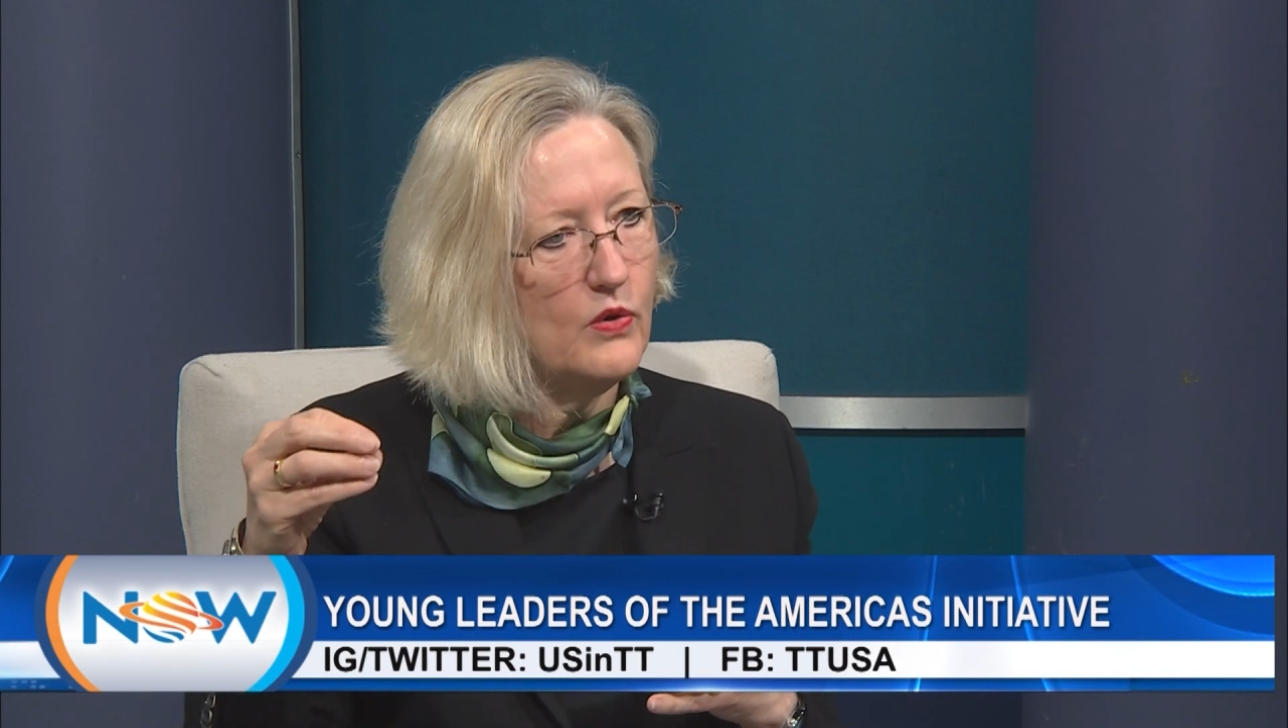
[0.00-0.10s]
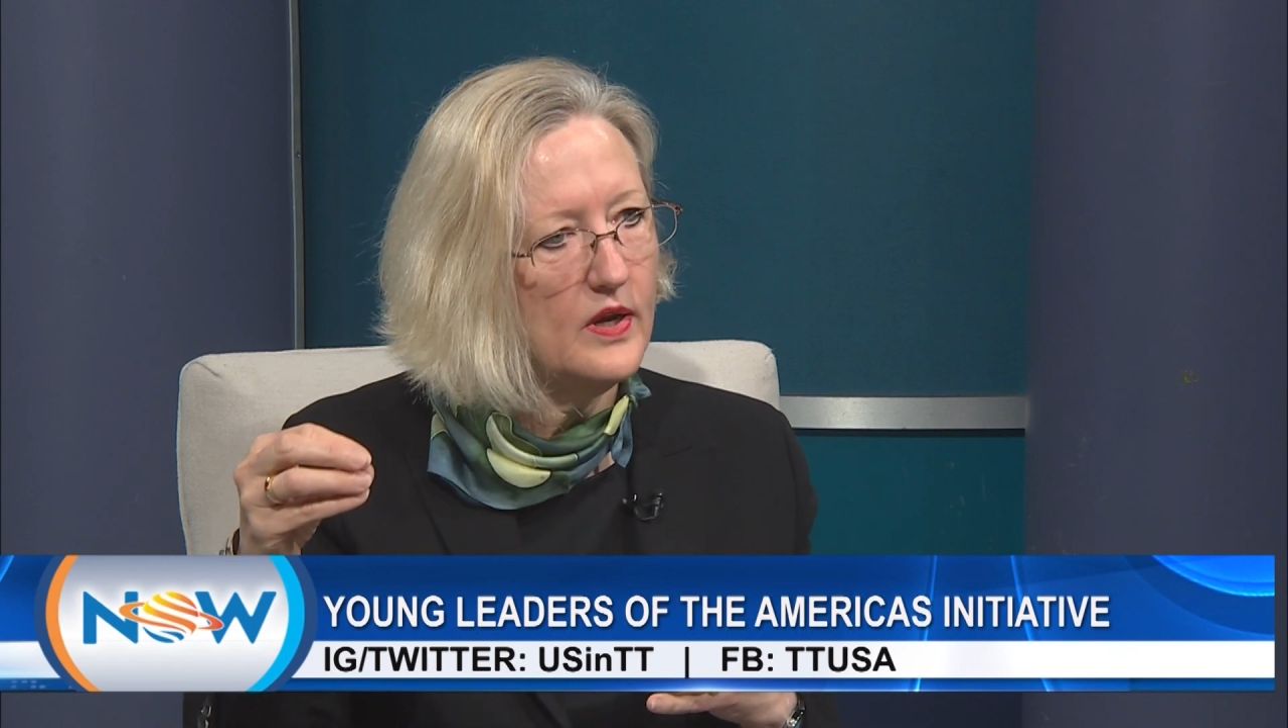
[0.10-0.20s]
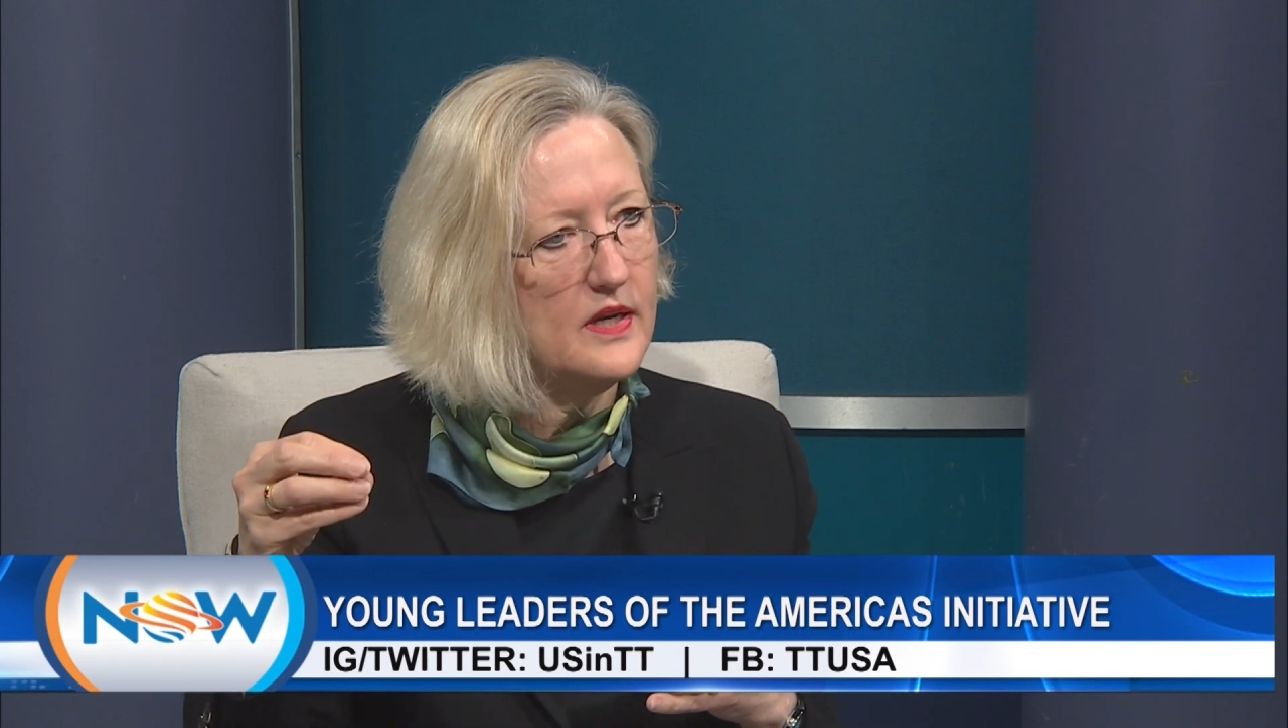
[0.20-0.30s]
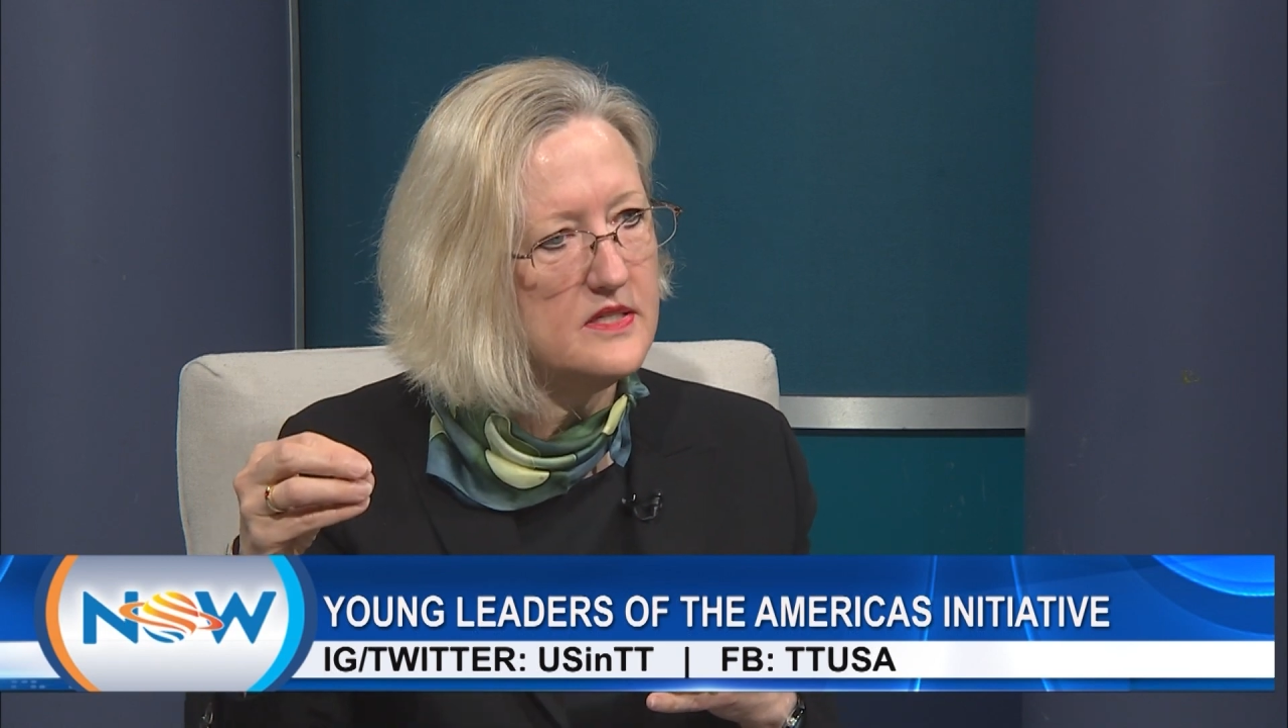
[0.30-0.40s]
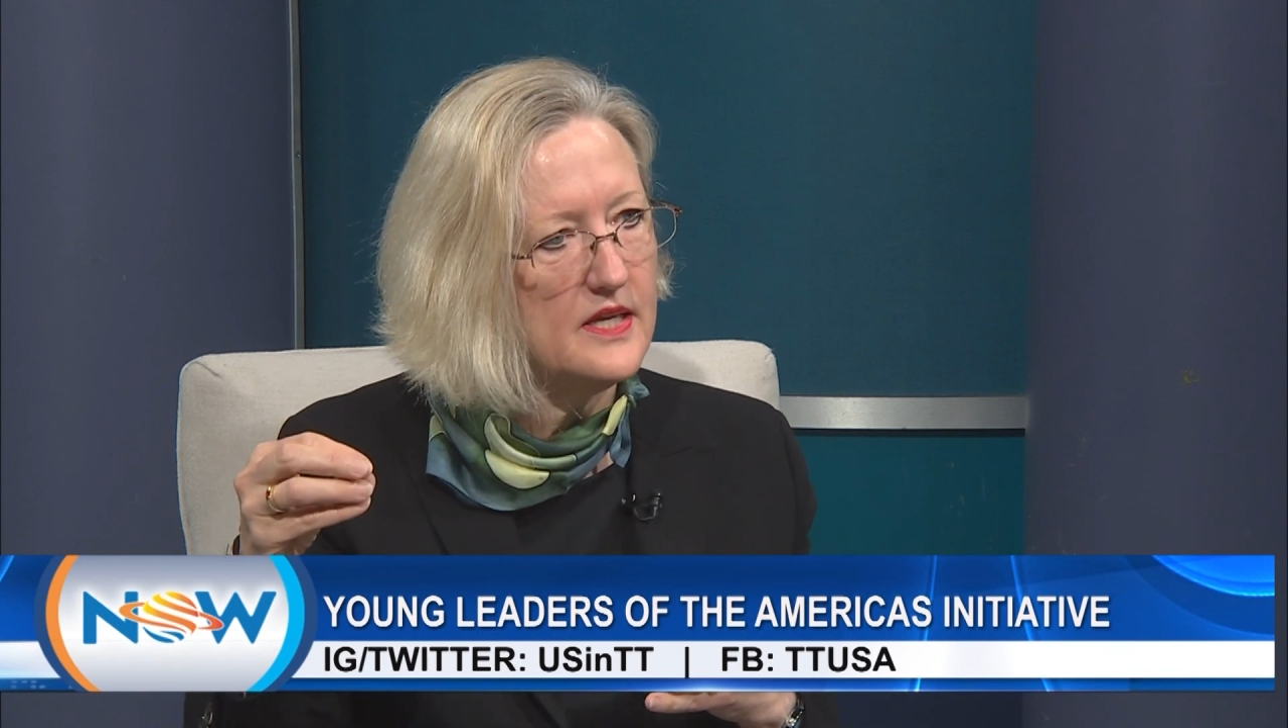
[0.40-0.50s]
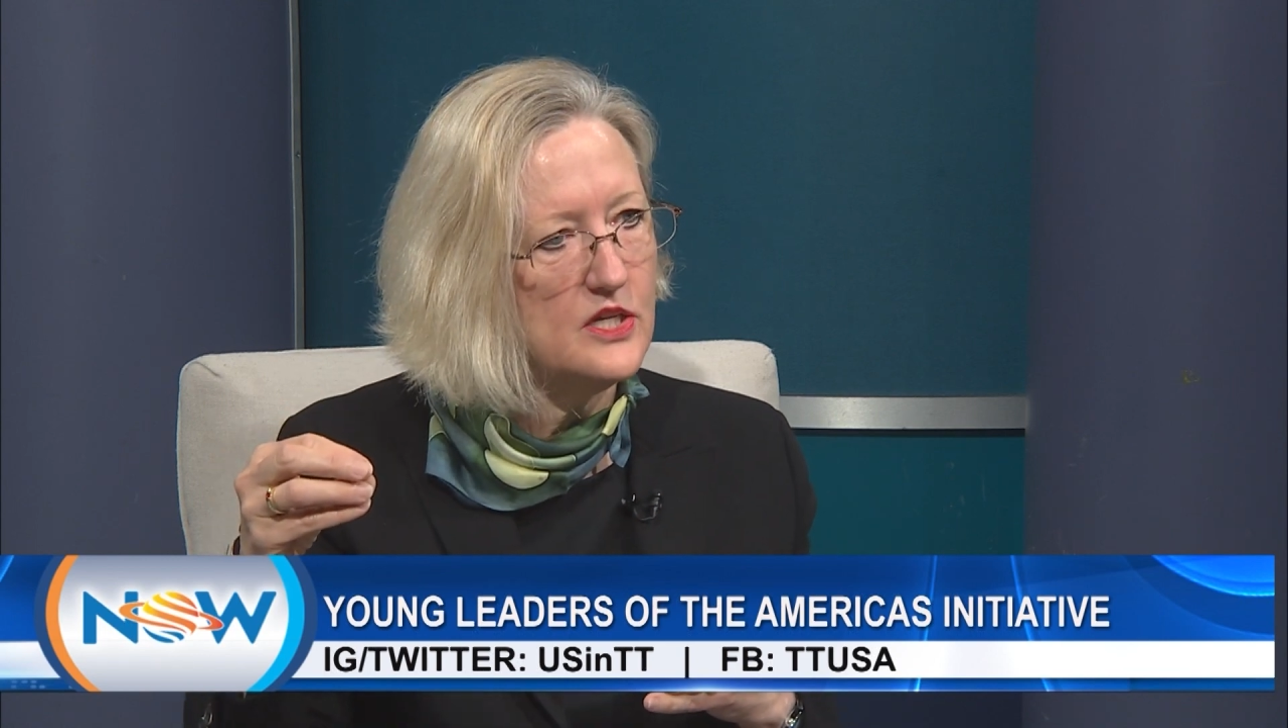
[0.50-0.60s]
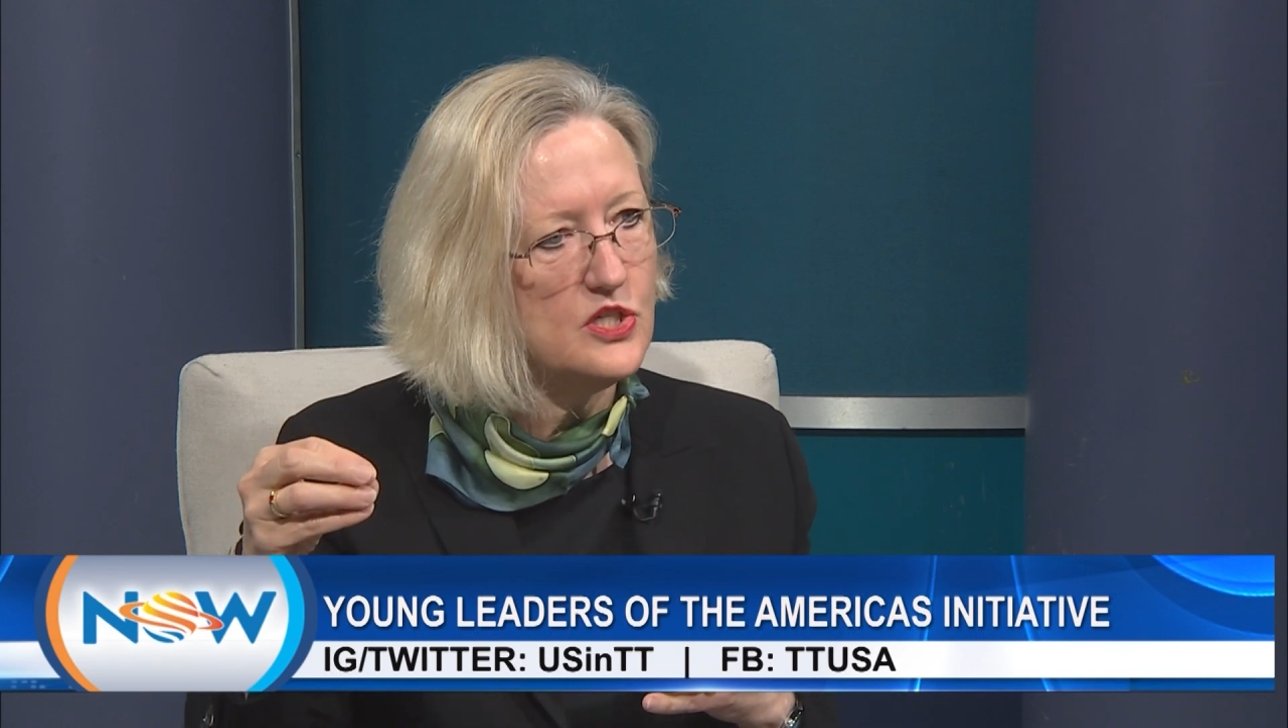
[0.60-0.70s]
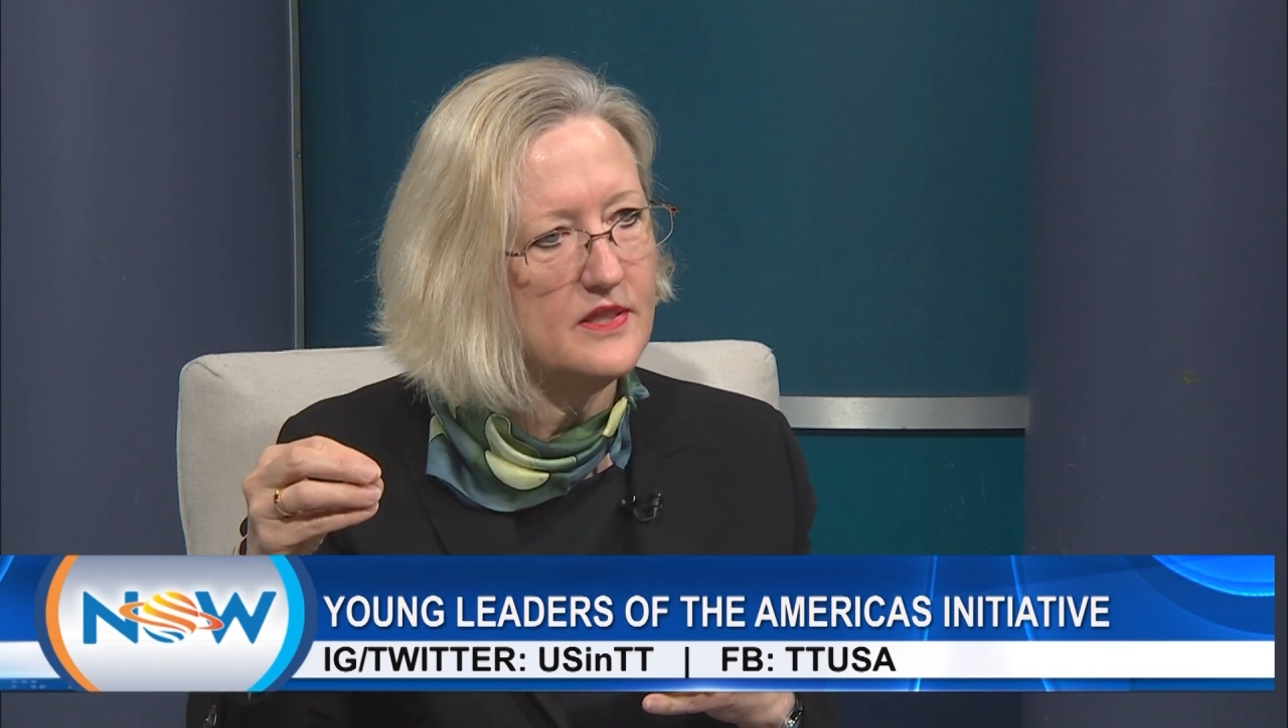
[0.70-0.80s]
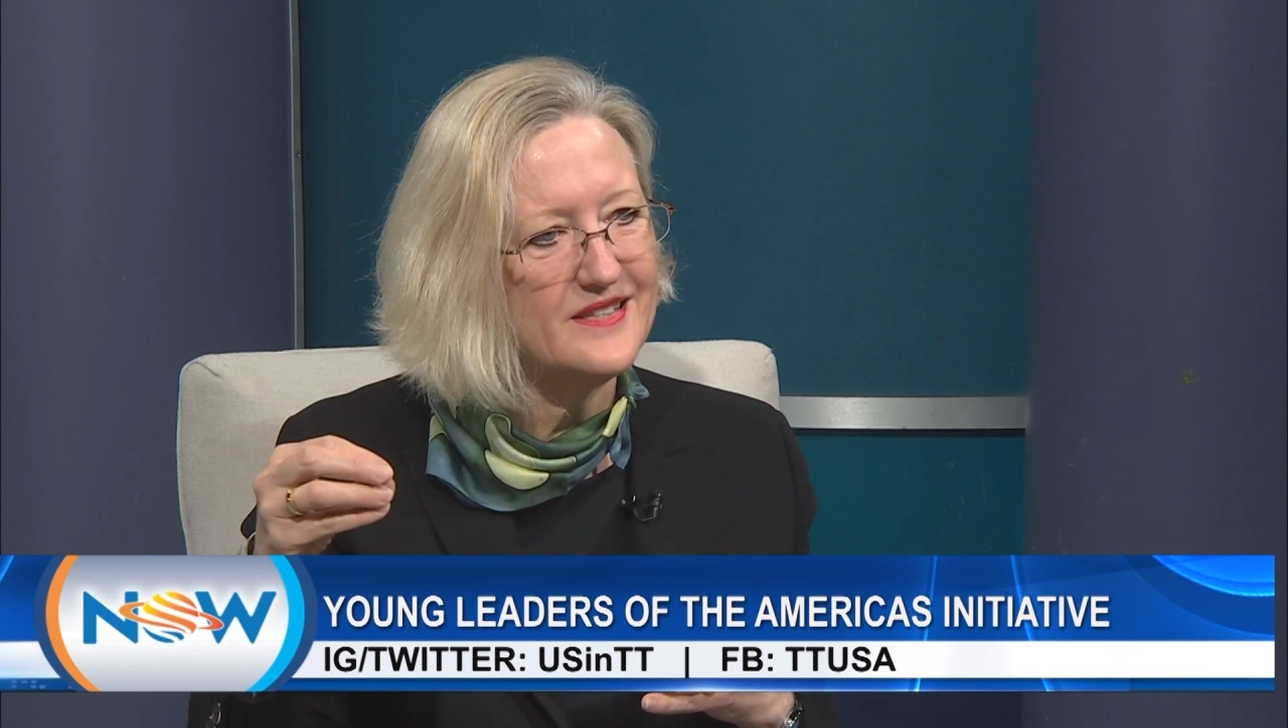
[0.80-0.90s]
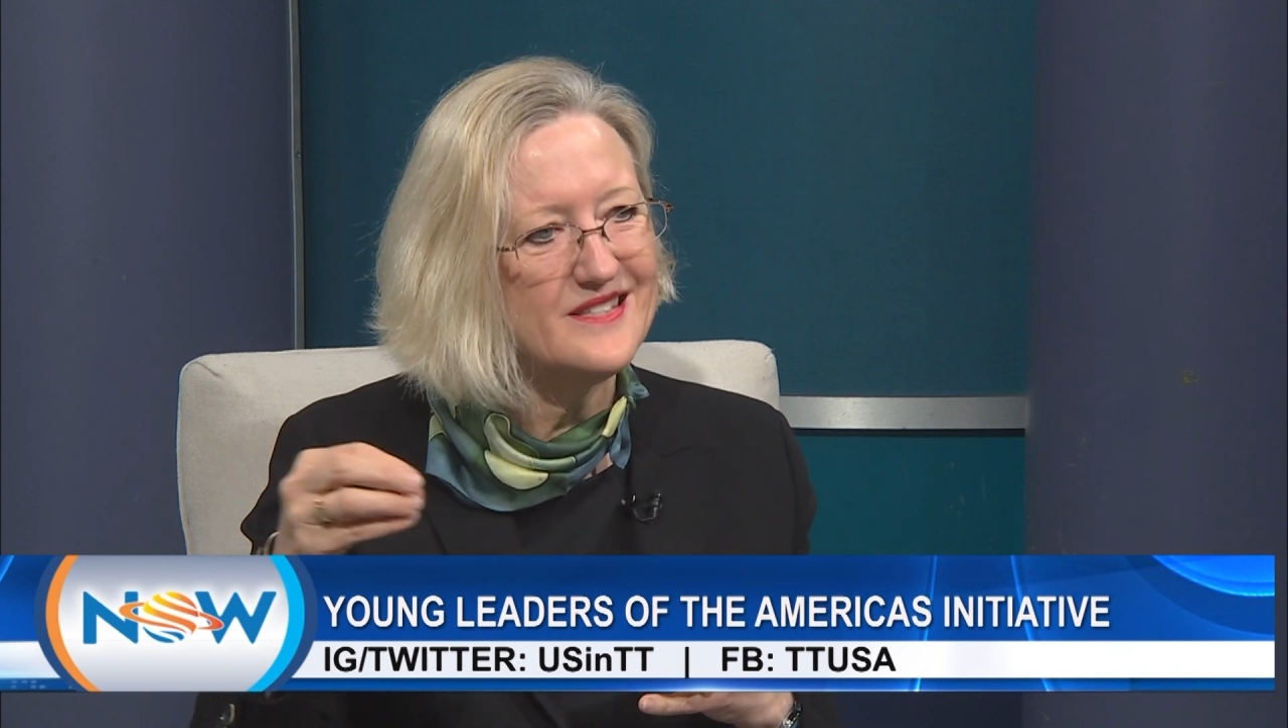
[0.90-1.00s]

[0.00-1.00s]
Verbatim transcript: organization